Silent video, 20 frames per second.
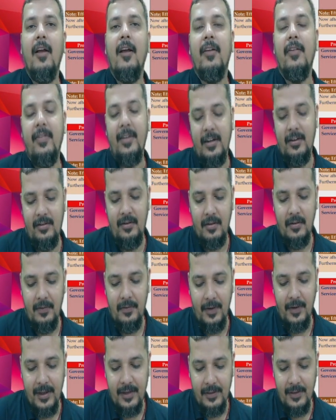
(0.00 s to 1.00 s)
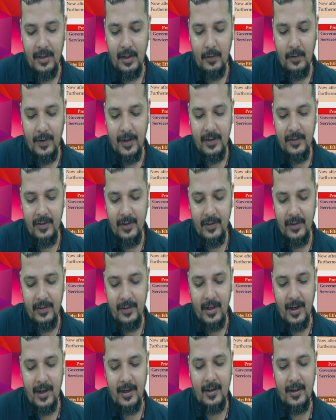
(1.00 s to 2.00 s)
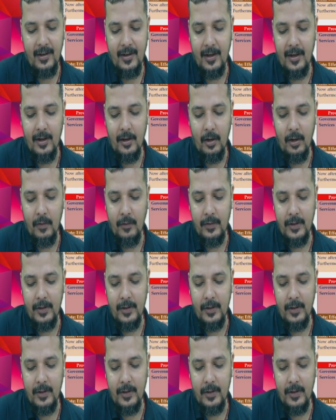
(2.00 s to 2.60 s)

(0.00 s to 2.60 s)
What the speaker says: Section 5.3 of IGST Act read along